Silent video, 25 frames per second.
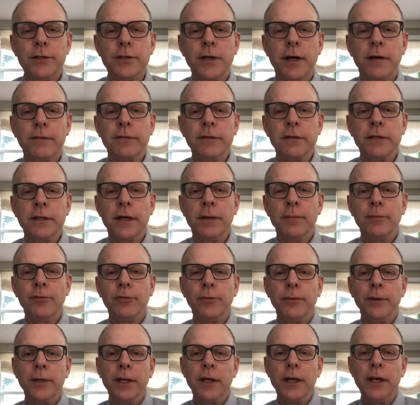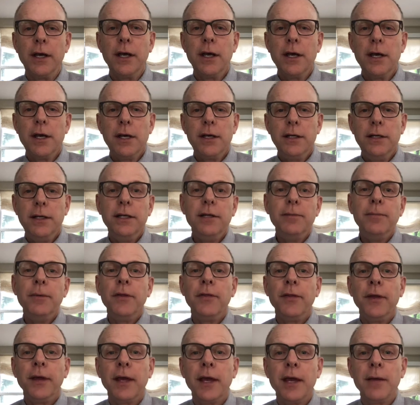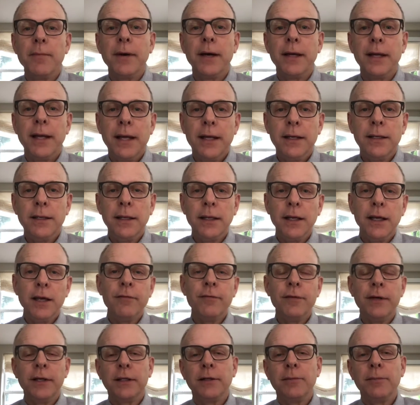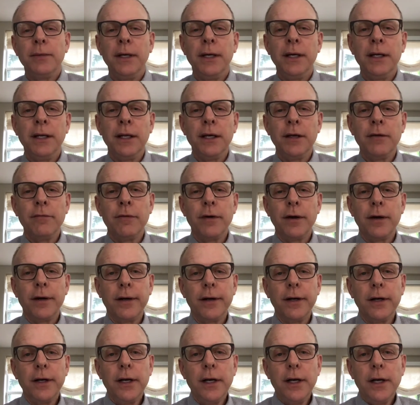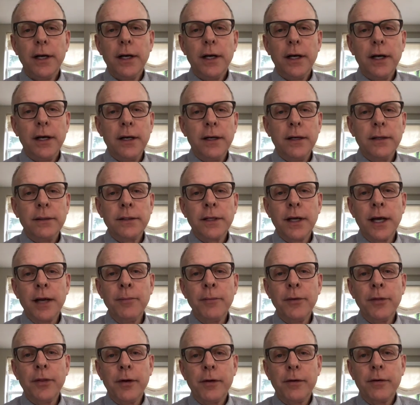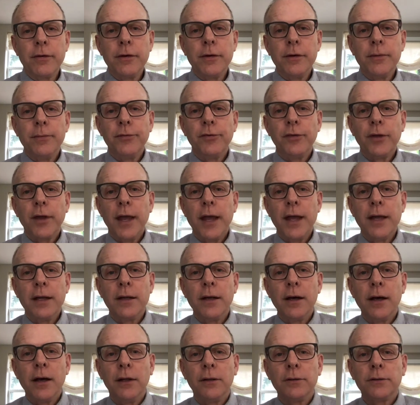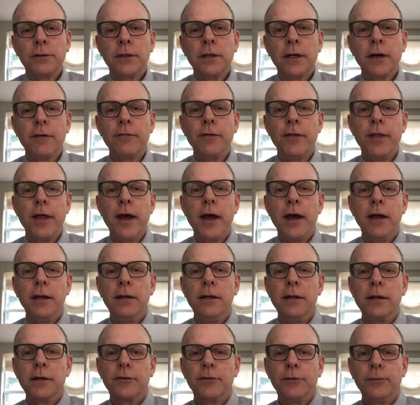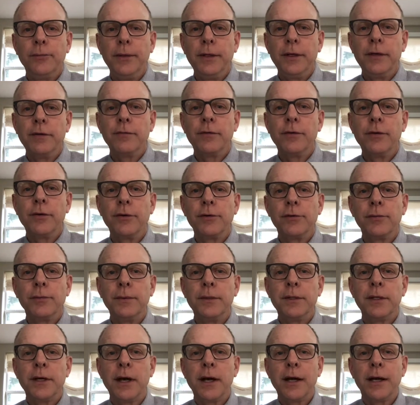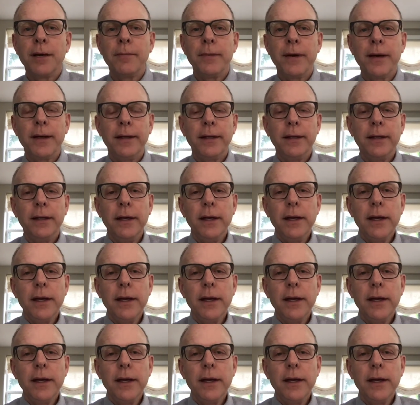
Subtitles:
Oftentimes we need to be thinking about ending even at the beginning of our time with our groups, and I'll cover that next week, of course, when we talk about it.